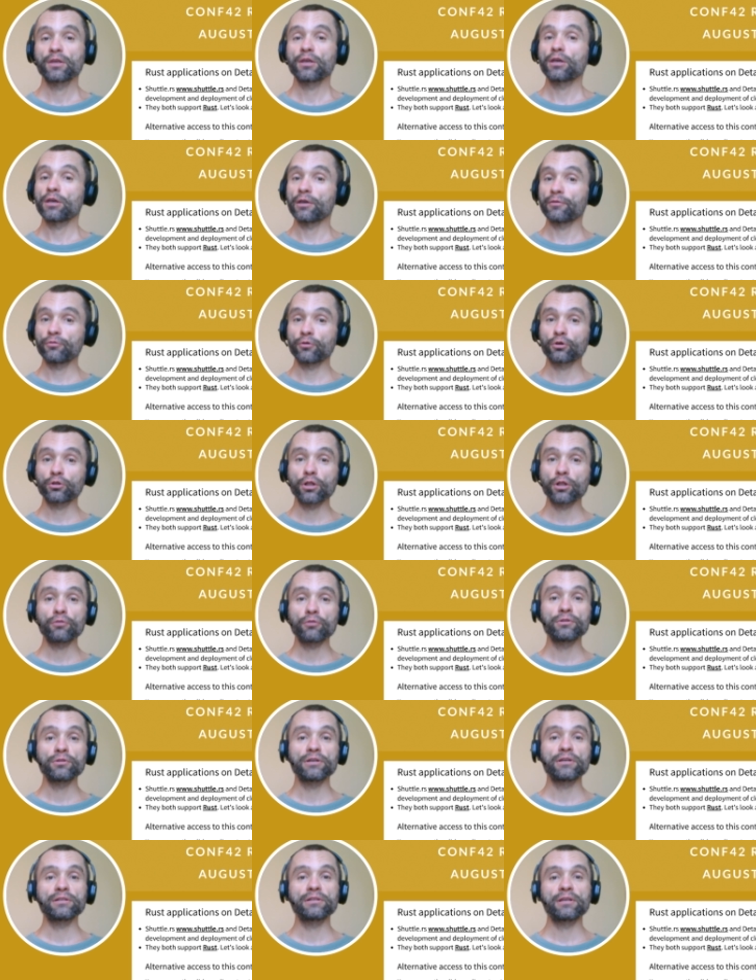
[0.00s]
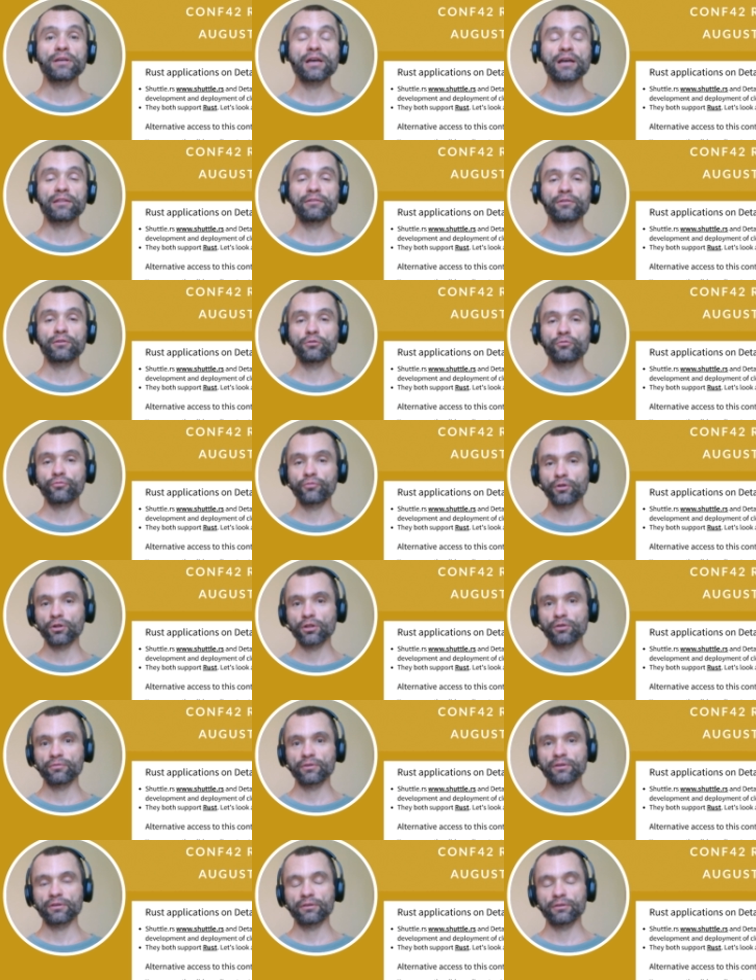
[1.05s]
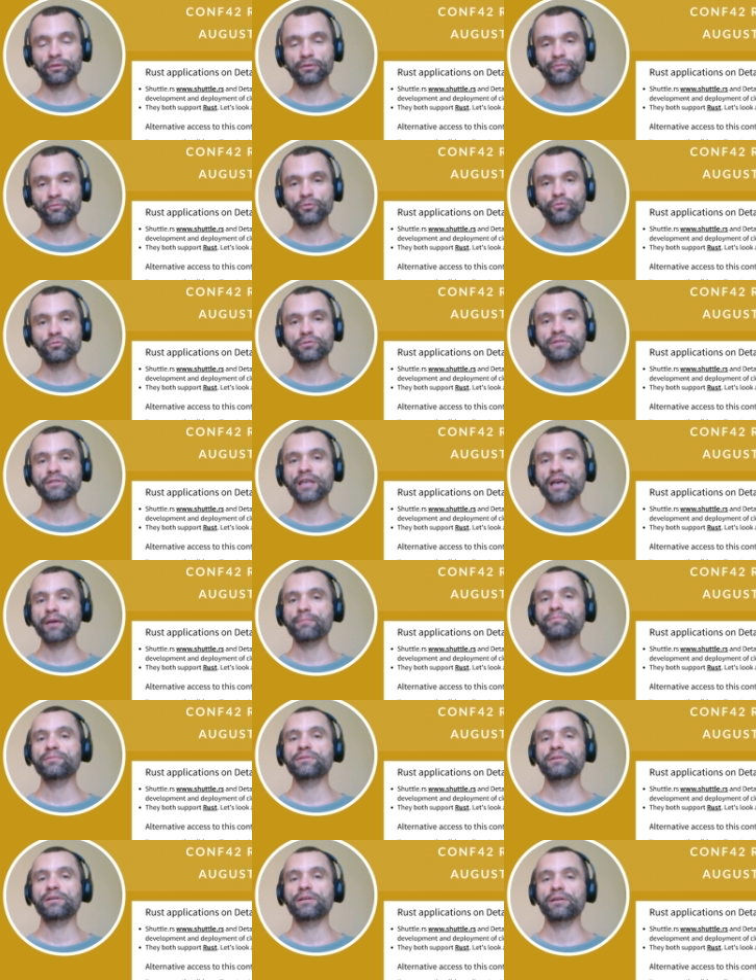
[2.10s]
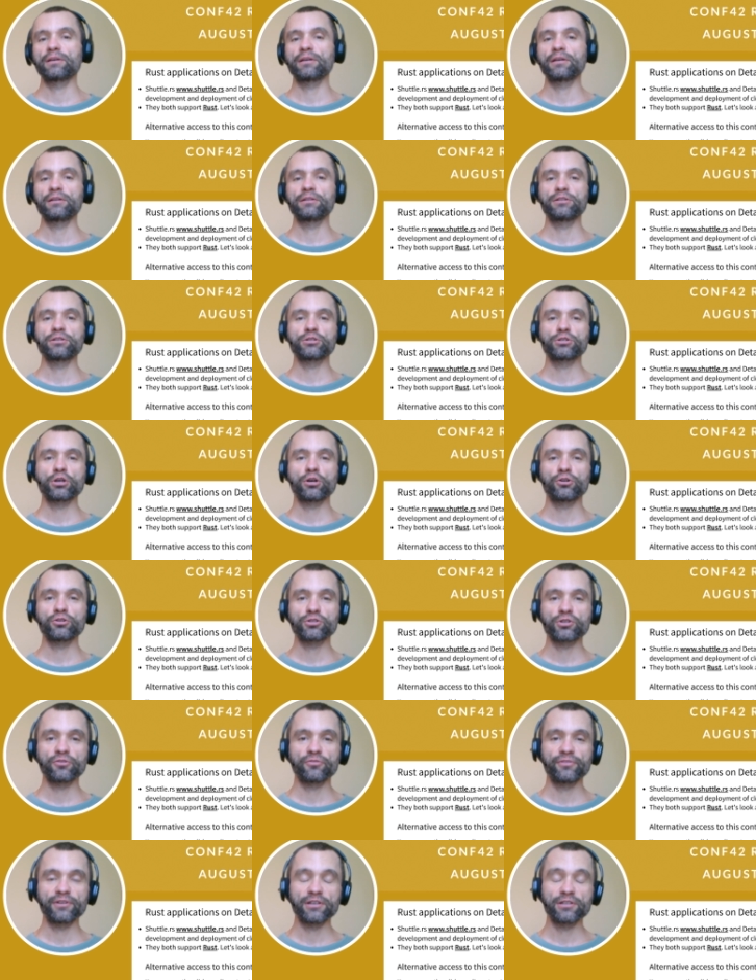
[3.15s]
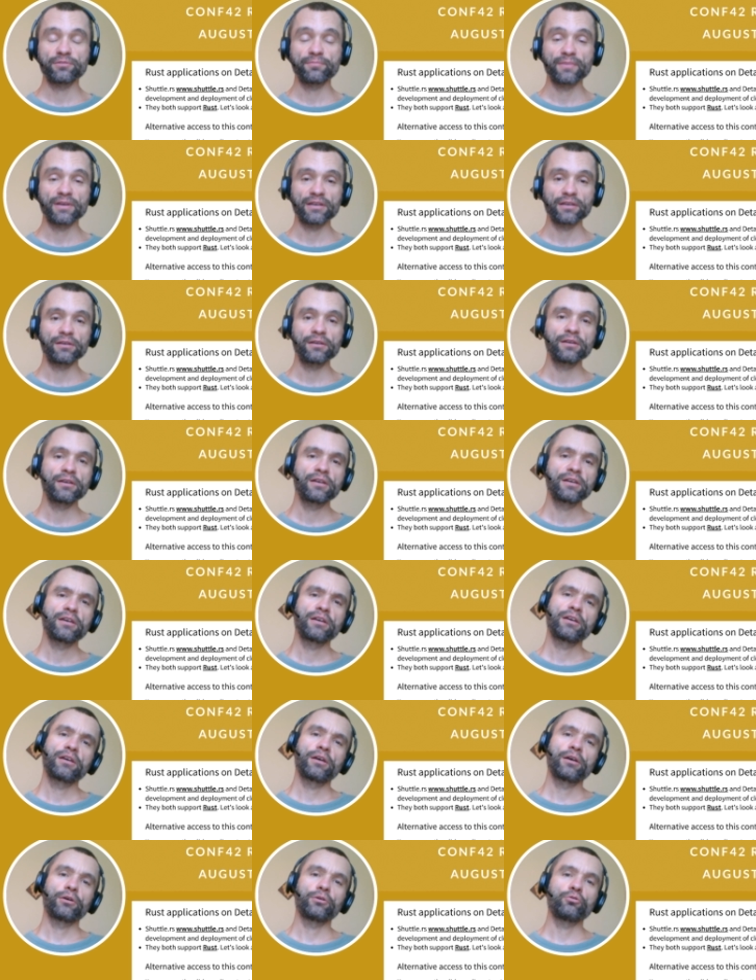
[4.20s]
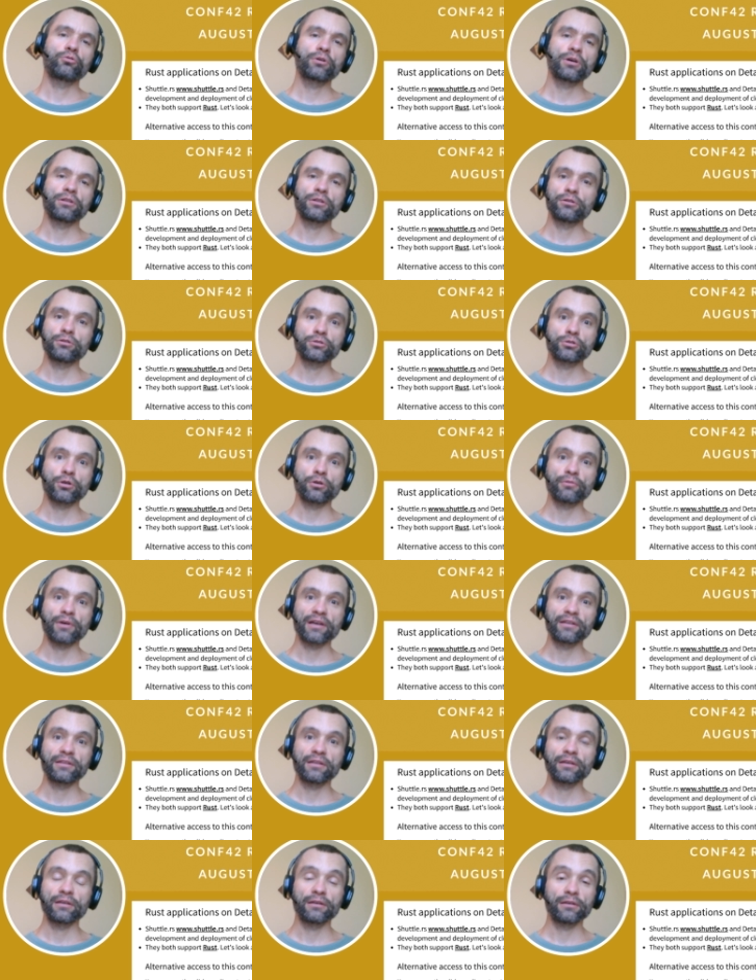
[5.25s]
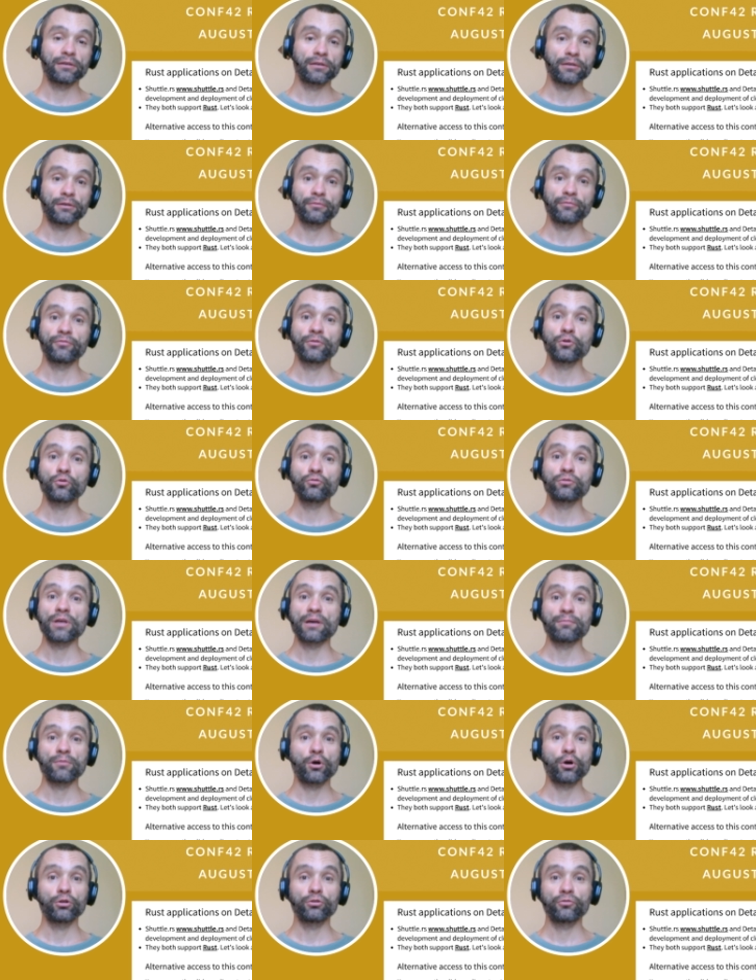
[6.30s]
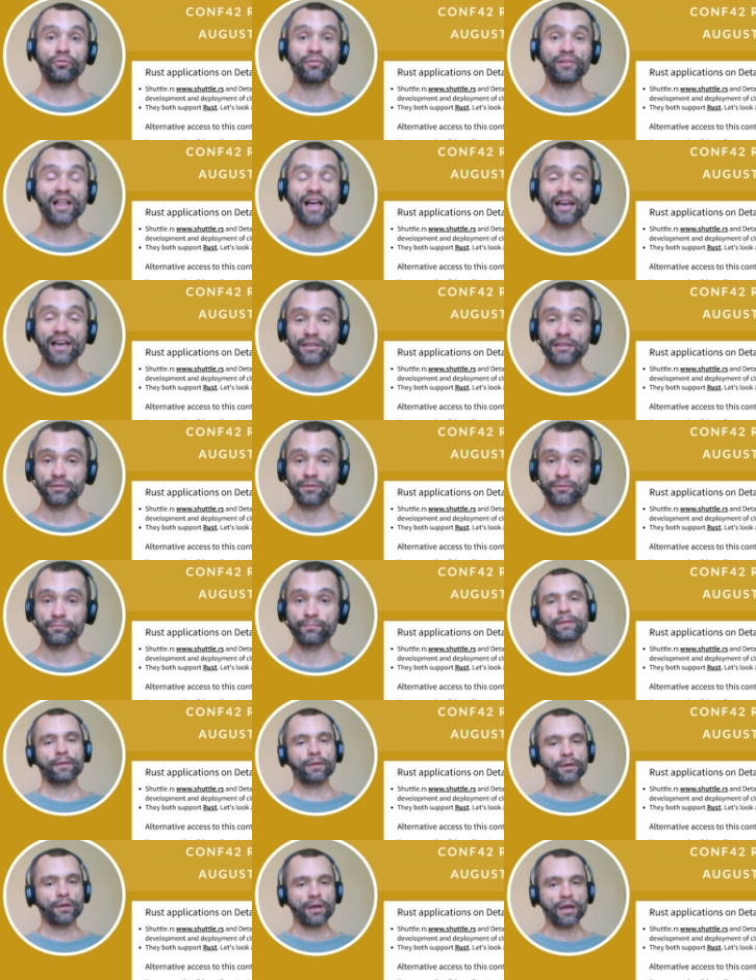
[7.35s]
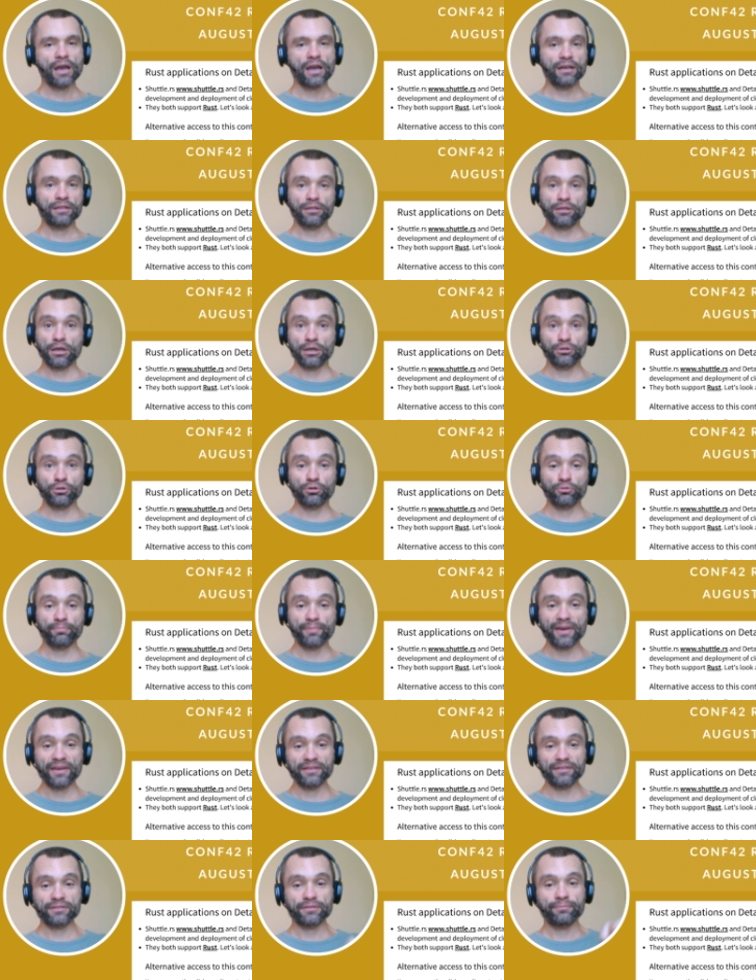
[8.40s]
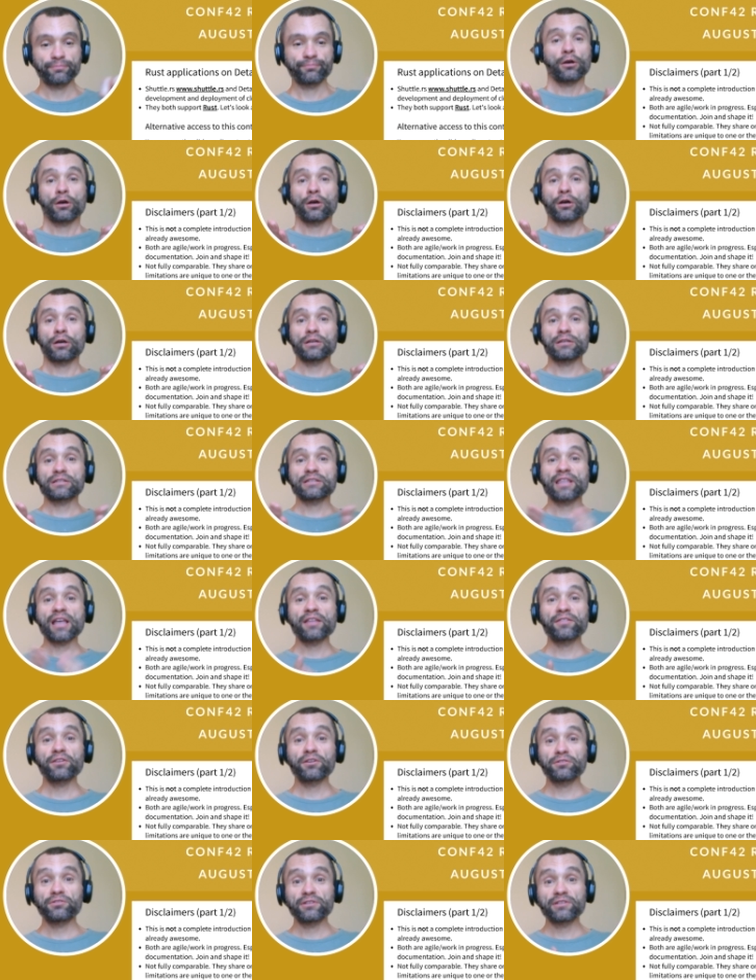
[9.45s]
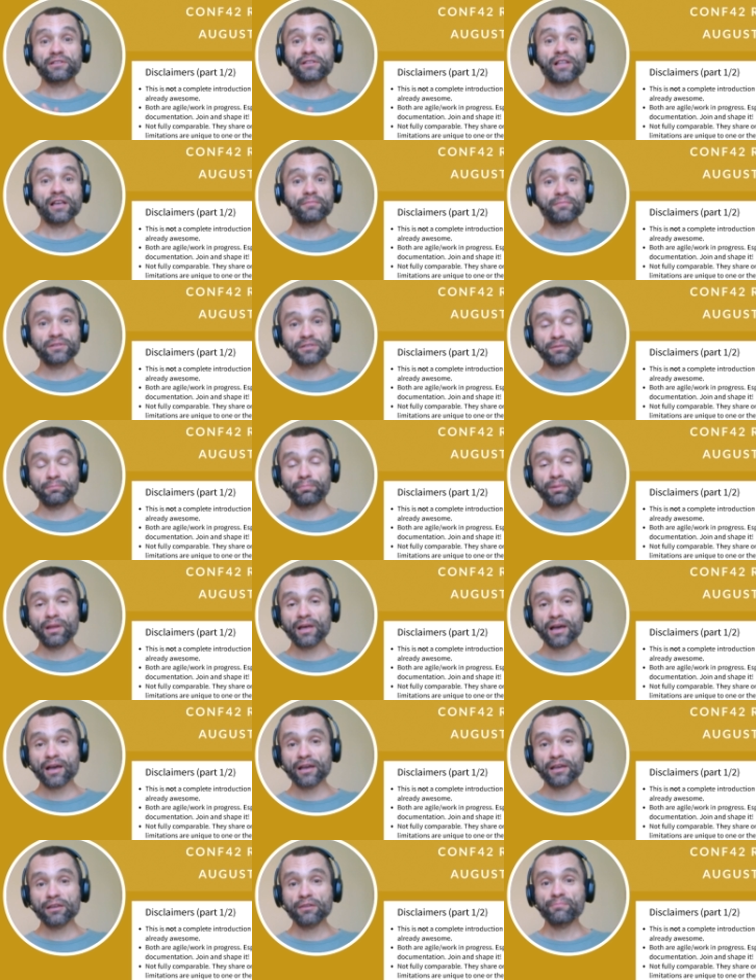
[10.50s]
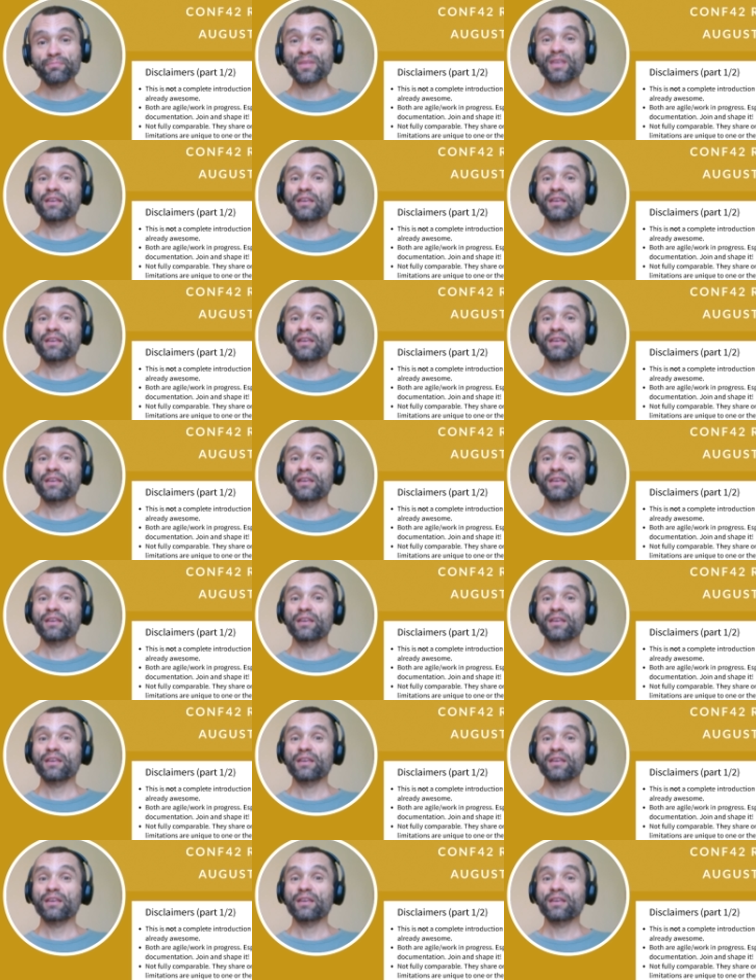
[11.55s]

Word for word: If you clone it and you follow a few steps in the source of README, you can also add, uh, view them offline and at your pace. Standard disclaimers apply.